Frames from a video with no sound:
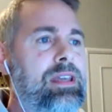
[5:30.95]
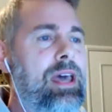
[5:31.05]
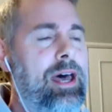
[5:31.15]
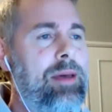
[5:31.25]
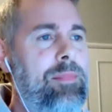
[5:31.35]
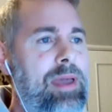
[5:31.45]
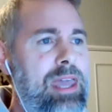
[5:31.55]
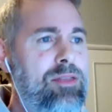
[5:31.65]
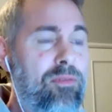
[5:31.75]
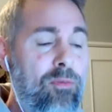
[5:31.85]
Um,
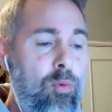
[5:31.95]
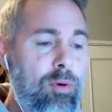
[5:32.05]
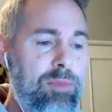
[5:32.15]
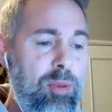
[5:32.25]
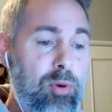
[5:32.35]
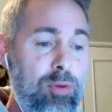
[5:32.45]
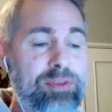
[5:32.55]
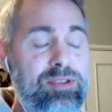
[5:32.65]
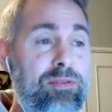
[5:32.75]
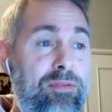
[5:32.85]
and the form, the
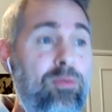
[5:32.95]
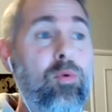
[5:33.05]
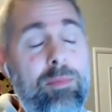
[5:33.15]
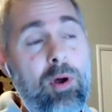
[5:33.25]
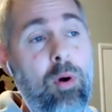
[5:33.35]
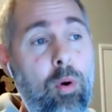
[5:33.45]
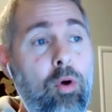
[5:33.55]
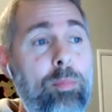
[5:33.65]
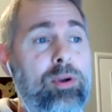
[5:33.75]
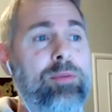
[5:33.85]
purpose of the form, the
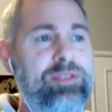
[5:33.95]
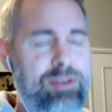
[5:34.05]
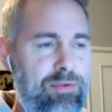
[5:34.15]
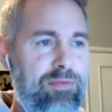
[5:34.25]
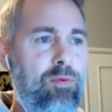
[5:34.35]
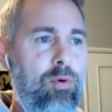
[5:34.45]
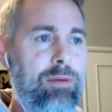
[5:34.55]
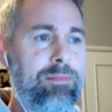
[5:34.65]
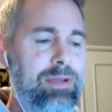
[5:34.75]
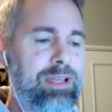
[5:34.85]
whole purpose of the
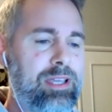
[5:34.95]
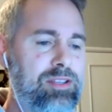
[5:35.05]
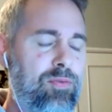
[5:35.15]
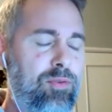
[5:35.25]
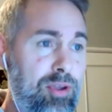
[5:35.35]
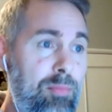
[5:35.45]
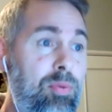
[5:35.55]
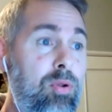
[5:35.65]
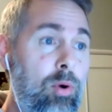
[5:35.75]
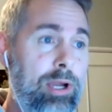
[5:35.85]
form is for the
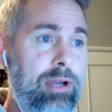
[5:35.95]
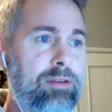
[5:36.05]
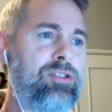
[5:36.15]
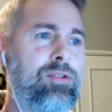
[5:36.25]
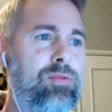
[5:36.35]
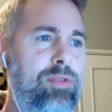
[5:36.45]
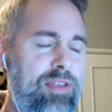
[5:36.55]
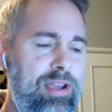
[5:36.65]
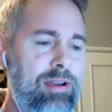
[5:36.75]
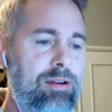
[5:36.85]
employer to do
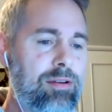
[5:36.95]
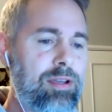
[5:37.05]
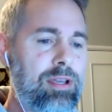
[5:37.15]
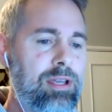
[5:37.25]
their